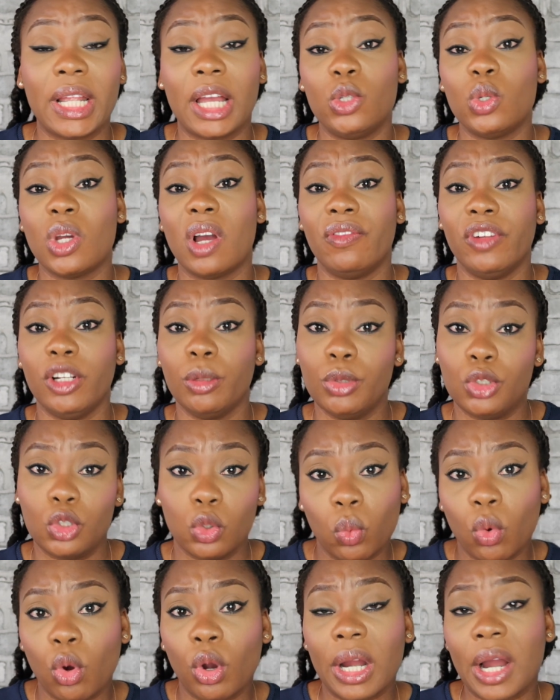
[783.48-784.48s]
are you available to
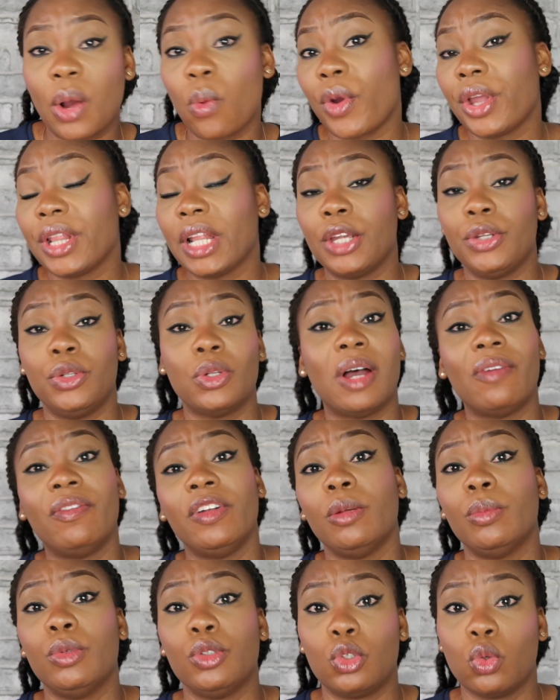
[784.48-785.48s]
work and when are you not
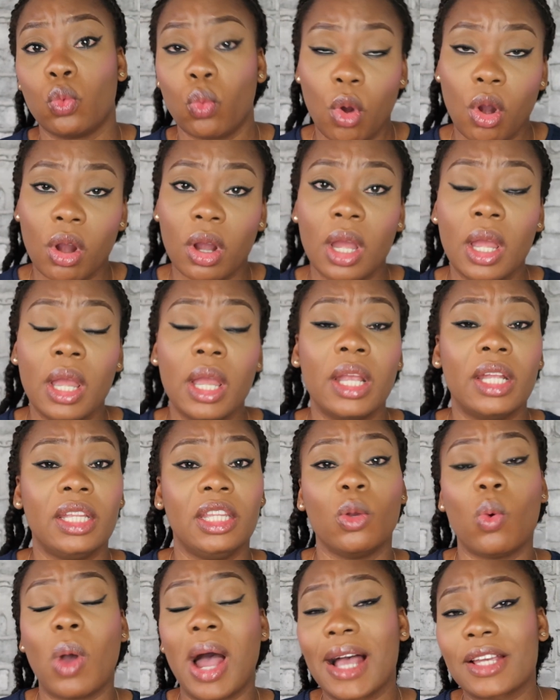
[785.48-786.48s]
available to work?
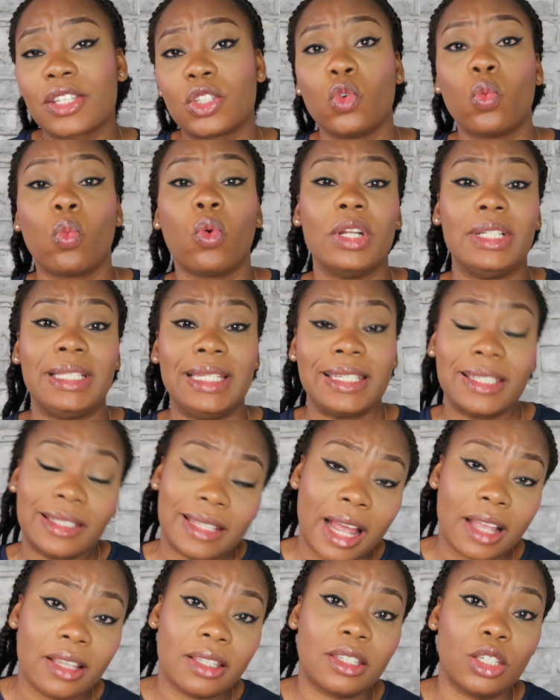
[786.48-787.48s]
They'll ask you what
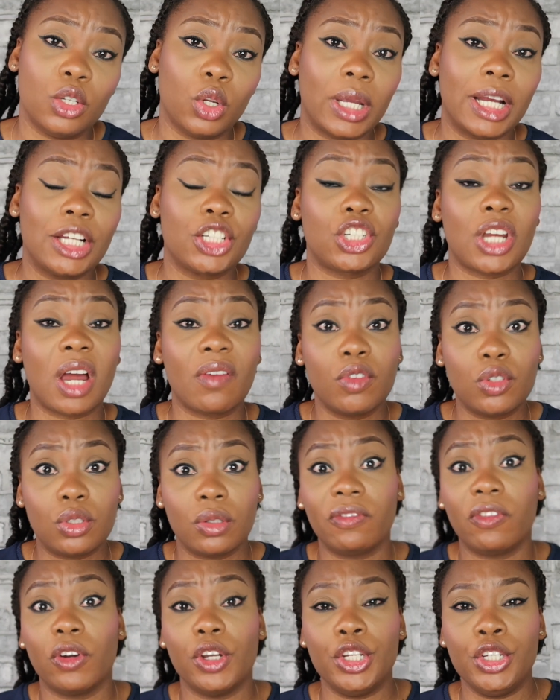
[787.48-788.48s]
distance you can travel
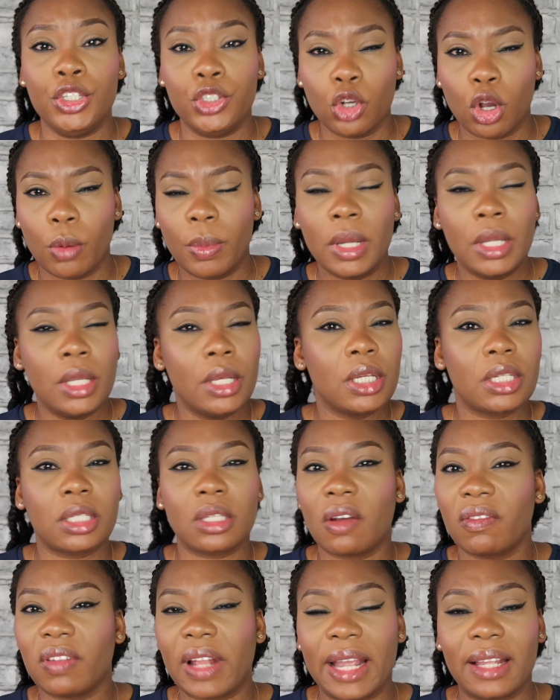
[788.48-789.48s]
to for your job,
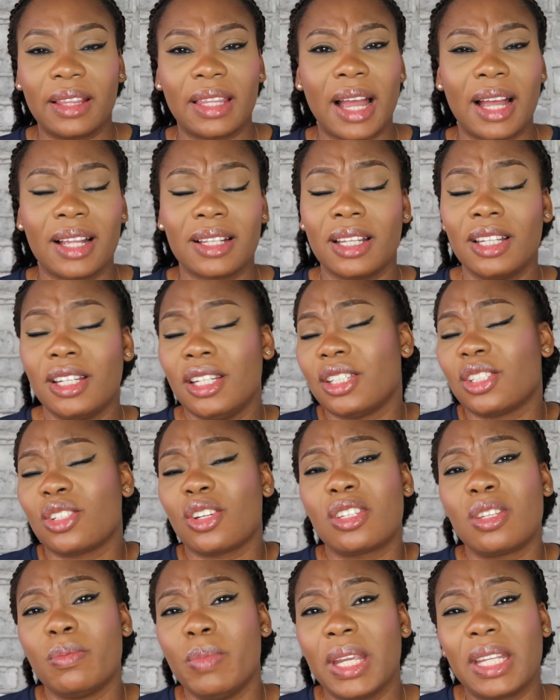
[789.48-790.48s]
stuff like that. It's
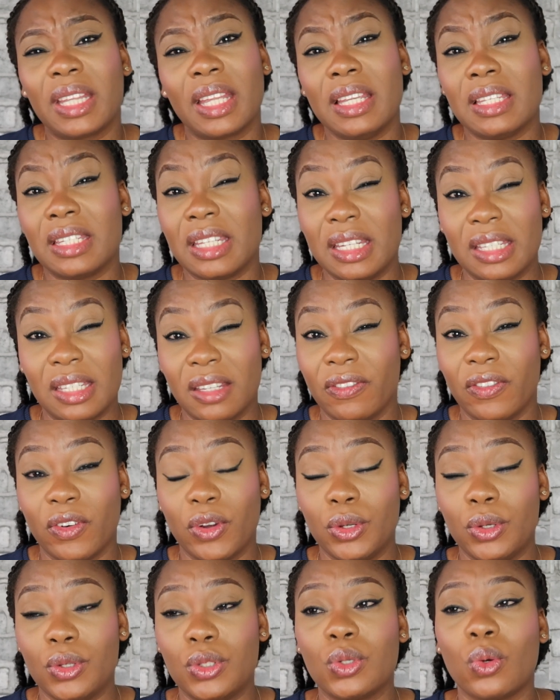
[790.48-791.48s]
just to make things easy for
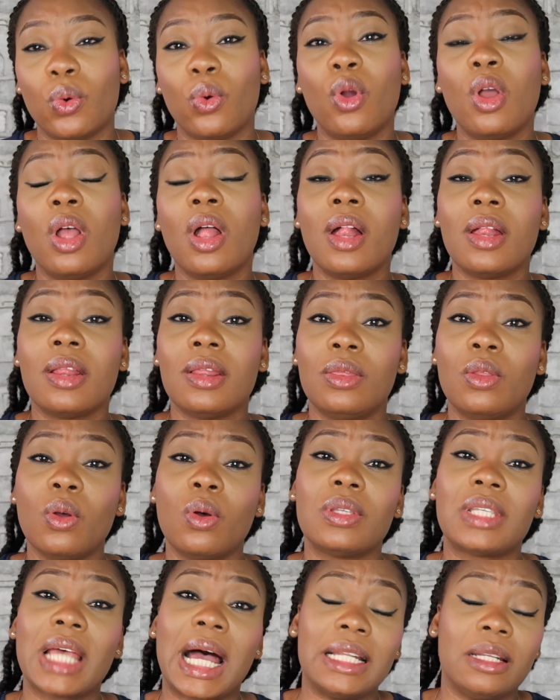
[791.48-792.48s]
you. So
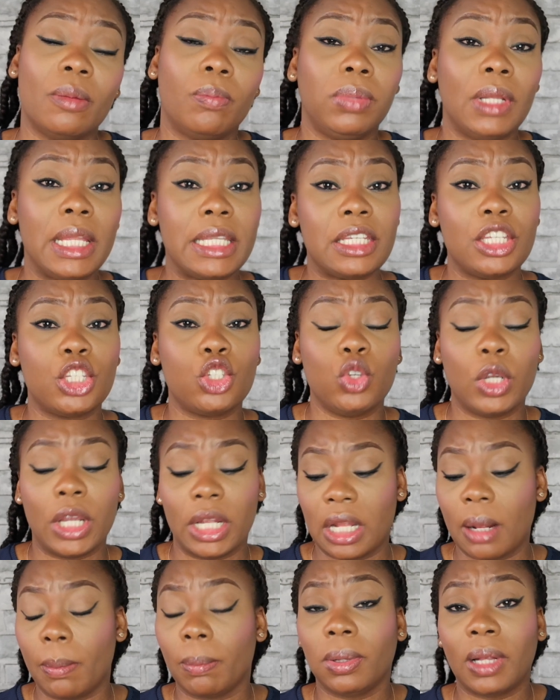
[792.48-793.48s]
those are the places you
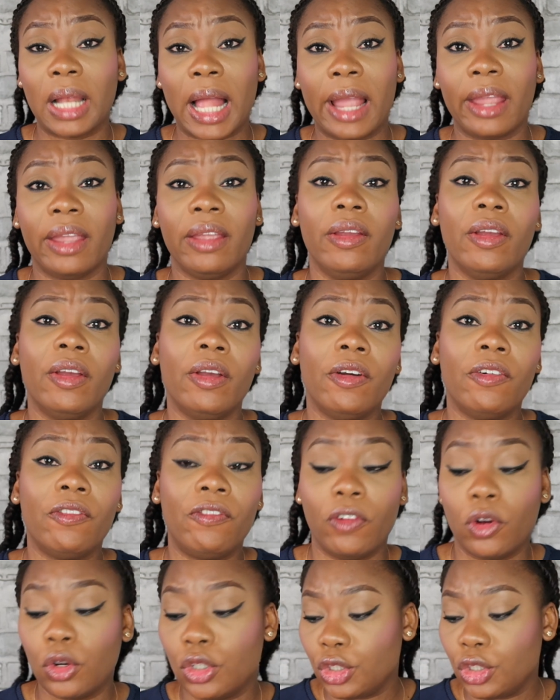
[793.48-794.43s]
can apply for